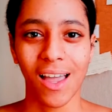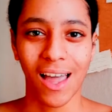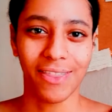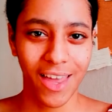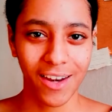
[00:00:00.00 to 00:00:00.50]

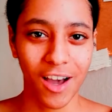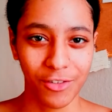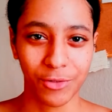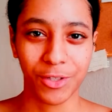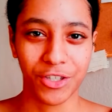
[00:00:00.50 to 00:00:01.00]
And then
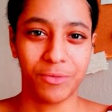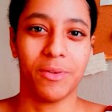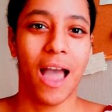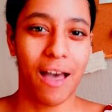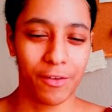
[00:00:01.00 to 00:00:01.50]
afterwards you'd
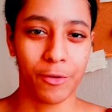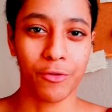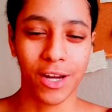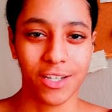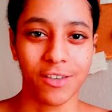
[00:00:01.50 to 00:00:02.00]
have a
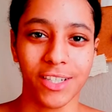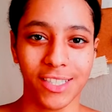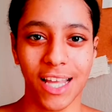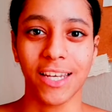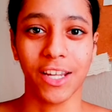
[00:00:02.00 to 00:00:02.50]
greater
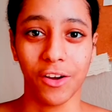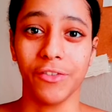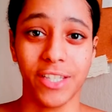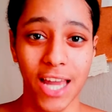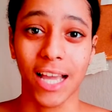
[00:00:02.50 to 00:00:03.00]
understanding of
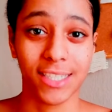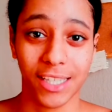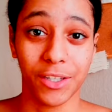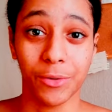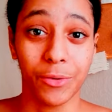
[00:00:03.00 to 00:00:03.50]
the text that
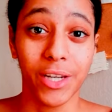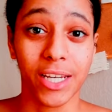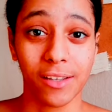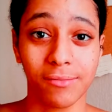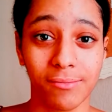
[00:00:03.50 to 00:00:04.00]
you were reading.